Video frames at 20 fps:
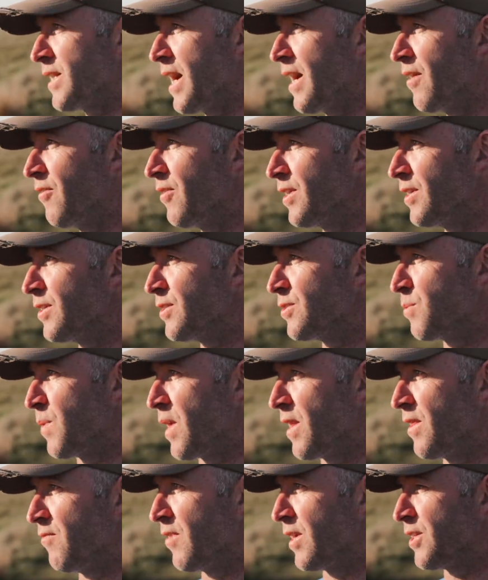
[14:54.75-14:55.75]
areas
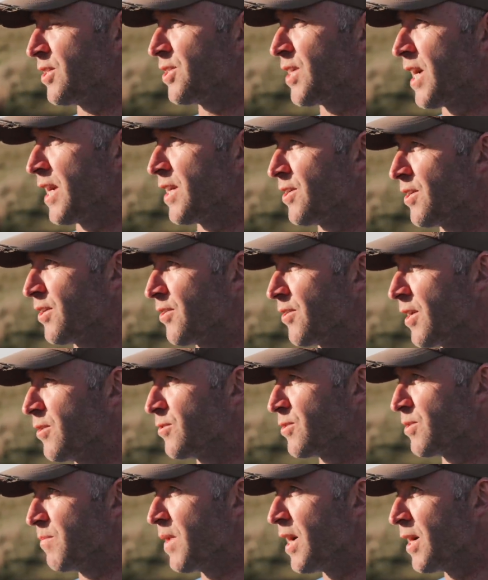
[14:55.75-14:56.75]
where the vegetation
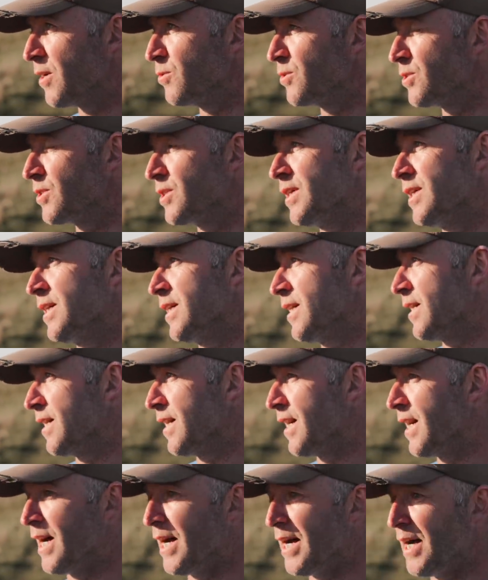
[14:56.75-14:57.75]
grows the most,
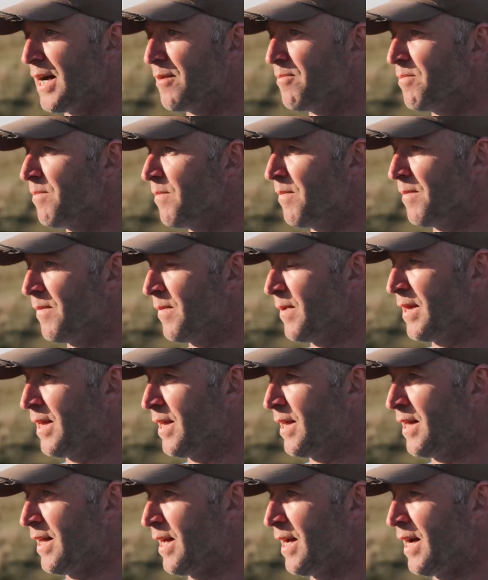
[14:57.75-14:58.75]
and
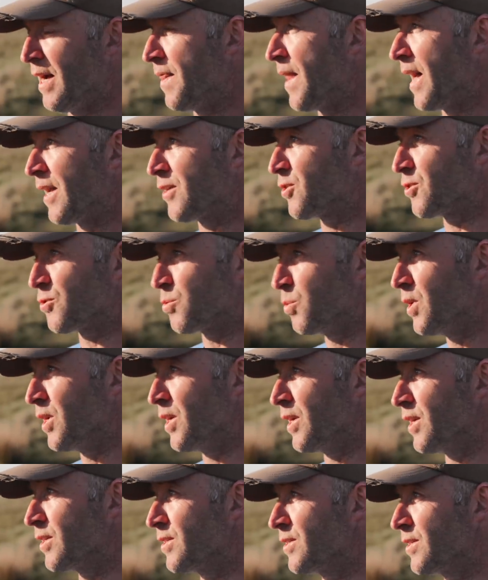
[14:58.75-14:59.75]
that just
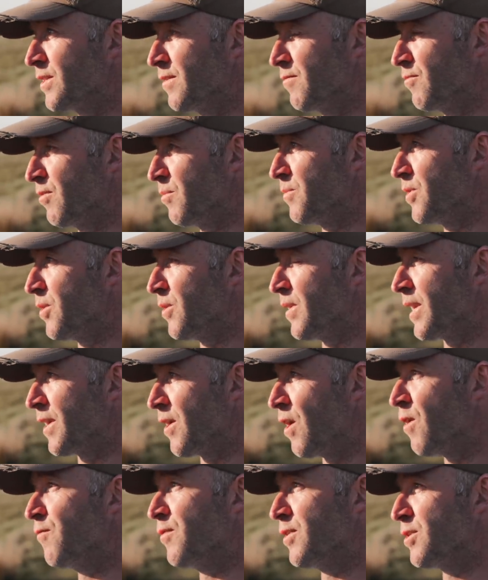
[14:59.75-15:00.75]
works. From doing an
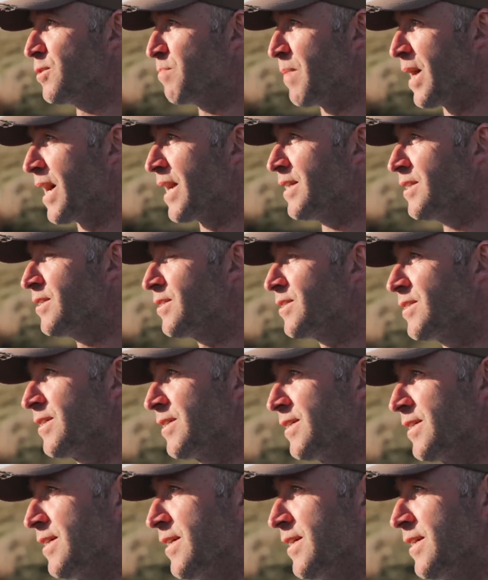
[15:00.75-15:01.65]
office-based